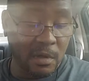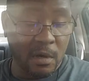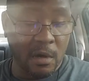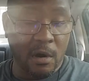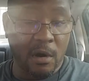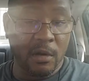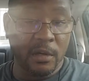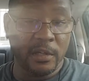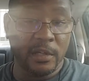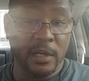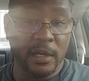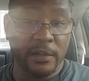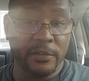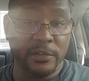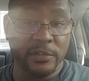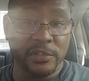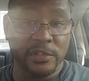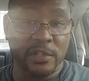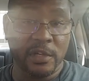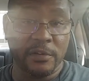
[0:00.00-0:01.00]
all the
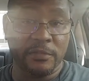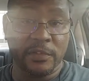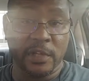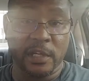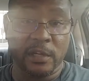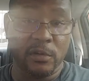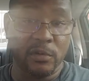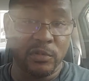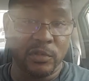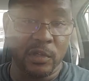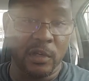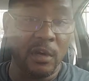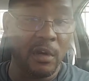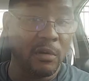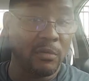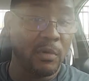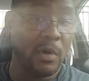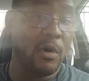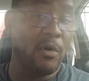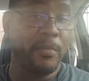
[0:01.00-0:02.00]
other stuff that goes
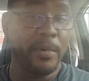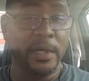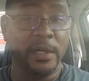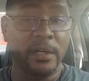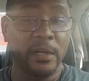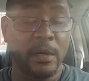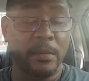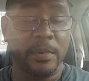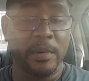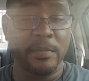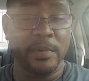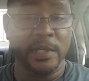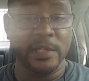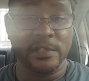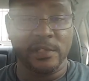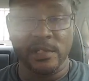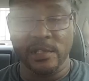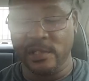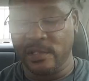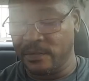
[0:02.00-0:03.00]
along with opening up a
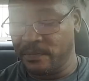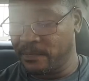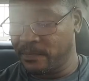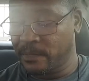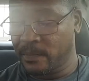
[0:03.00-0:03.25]
business.